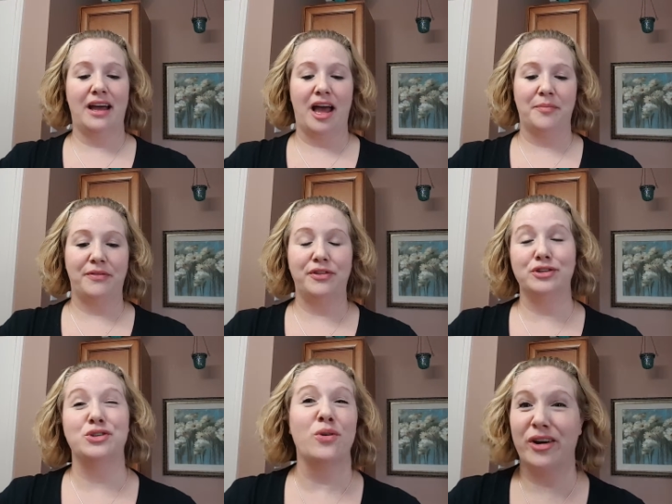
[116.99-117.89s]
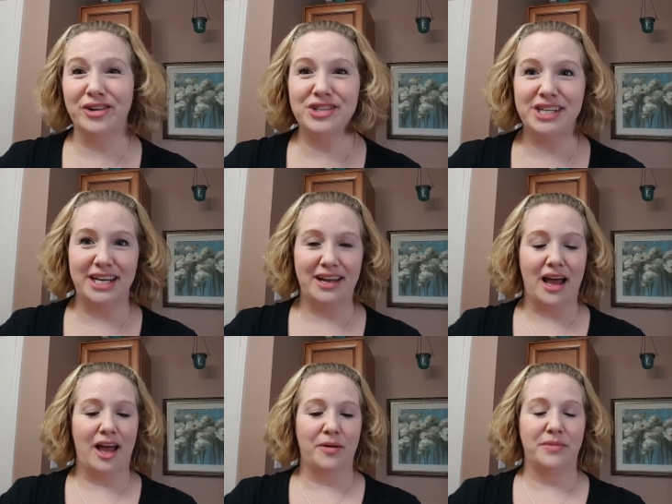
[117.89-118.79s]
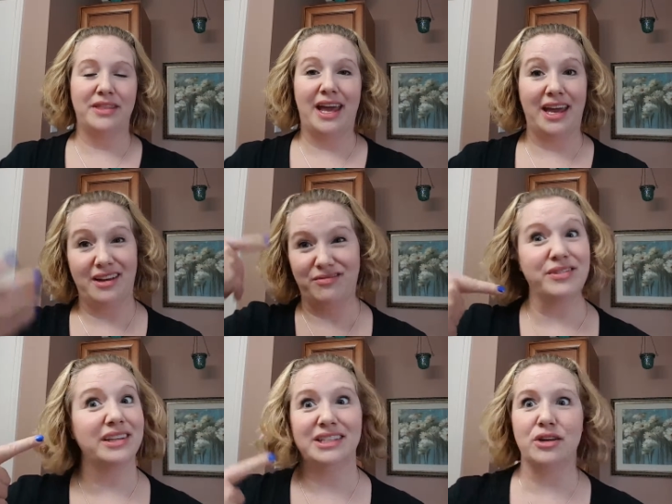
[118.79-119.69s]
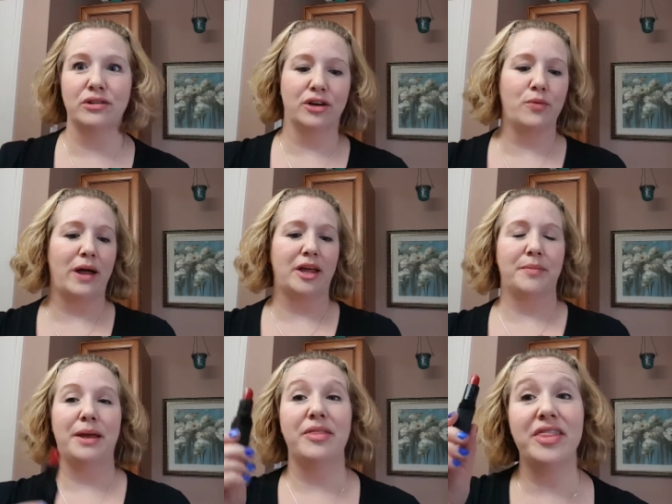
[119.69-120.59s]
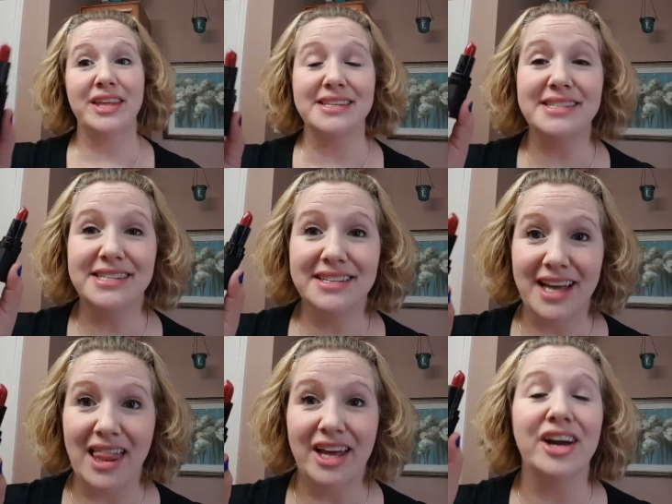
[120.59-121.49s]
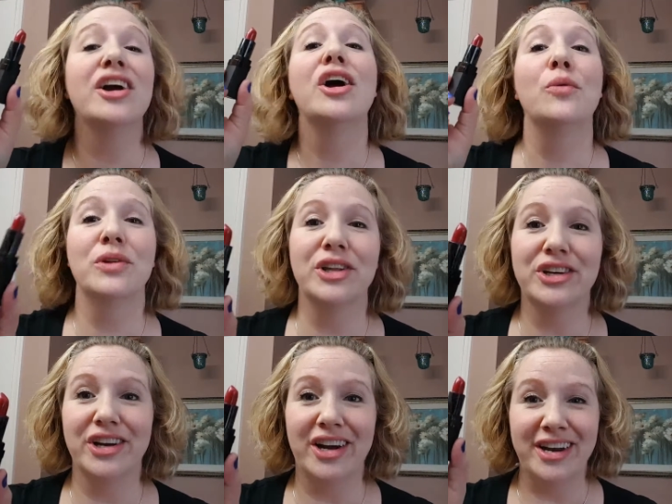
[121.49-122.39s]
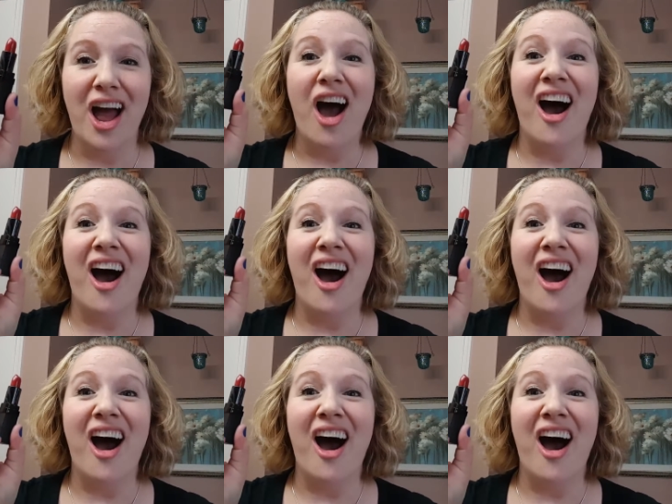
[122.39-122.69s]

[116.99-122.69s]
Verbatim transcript: Um, if they're too orangey, um, they really don't look well on me. This color will look good